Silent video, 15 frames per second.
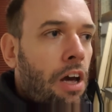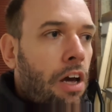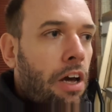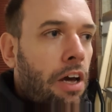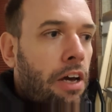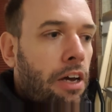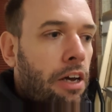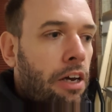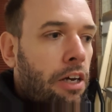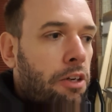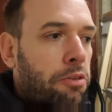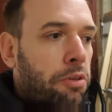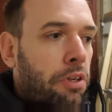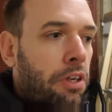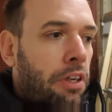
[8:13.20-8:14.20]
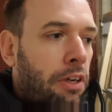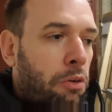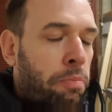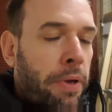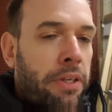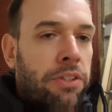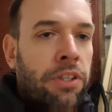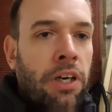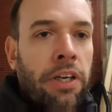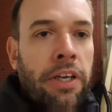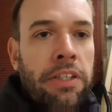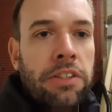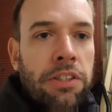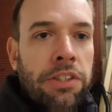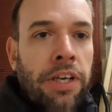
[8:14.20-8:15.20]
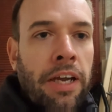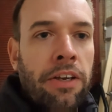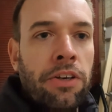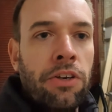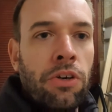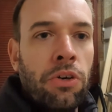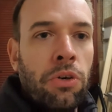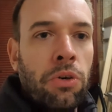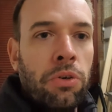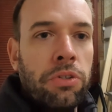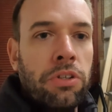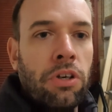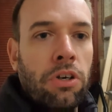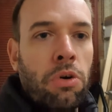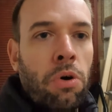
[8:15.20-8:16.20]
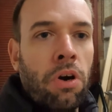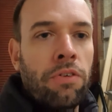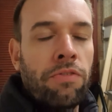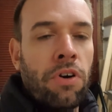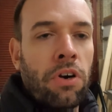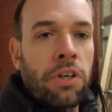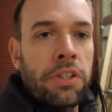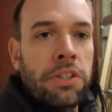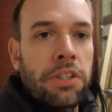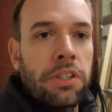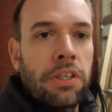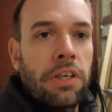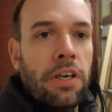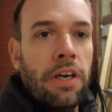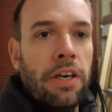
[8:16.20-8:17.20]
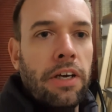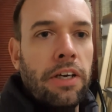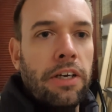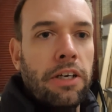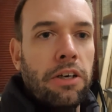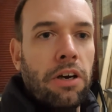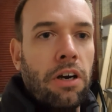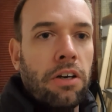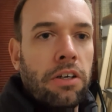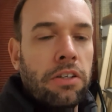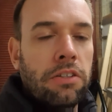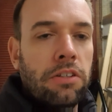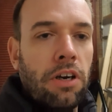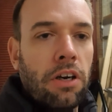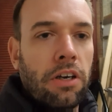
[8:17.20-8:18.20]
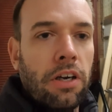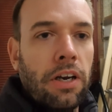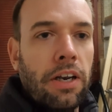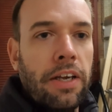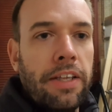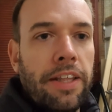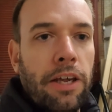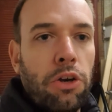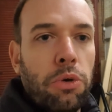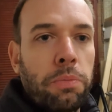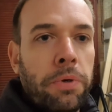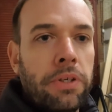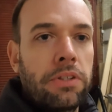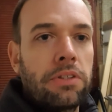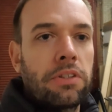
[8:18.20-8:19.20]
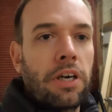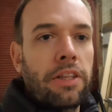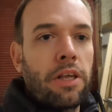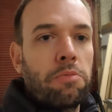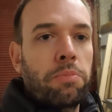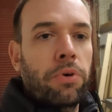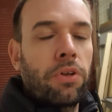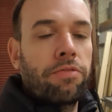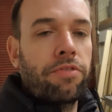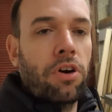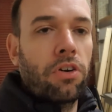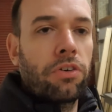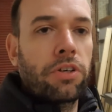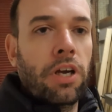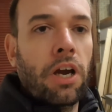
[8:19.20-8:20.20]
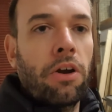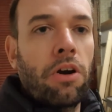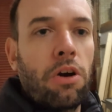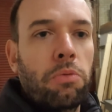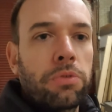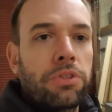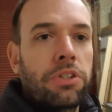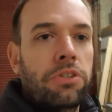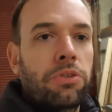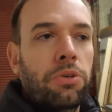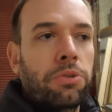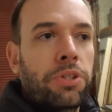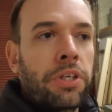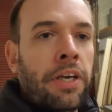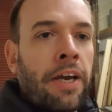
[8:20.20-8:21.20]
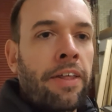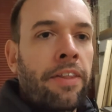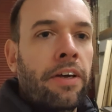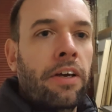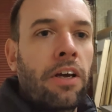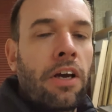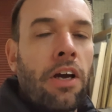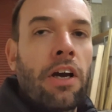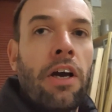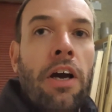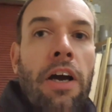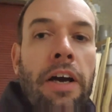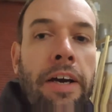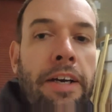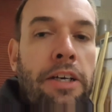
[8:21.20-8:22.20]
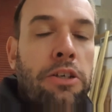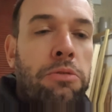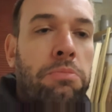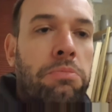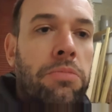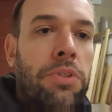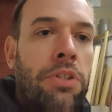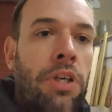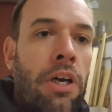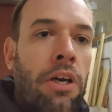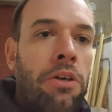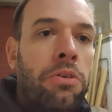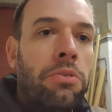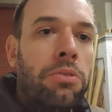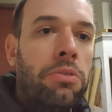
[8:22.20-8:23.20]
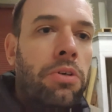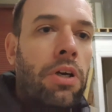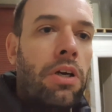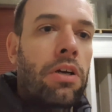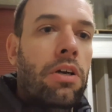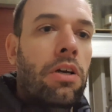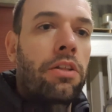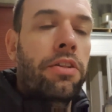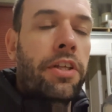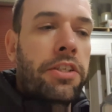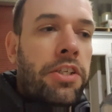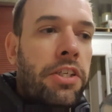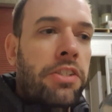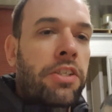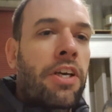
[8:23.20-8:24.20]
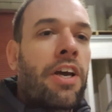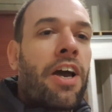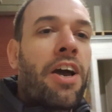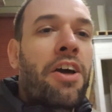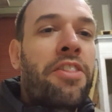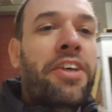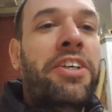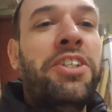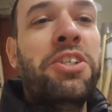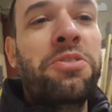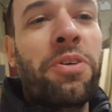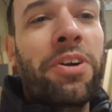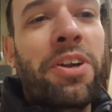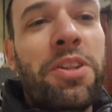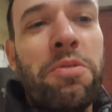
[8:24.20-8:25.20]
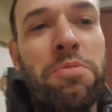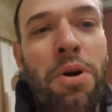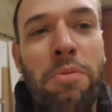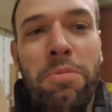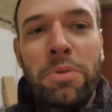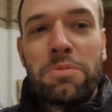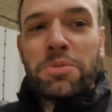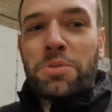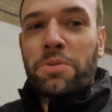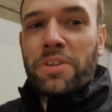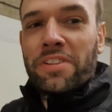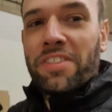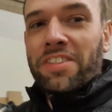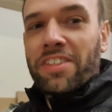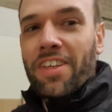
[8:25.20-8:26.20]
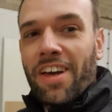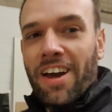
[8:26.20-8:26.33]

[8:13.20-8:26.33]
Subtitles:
little bits that I need to sand or not quite right. I can clean that up and then put a final coat on once it's all together. So this is one of the problems with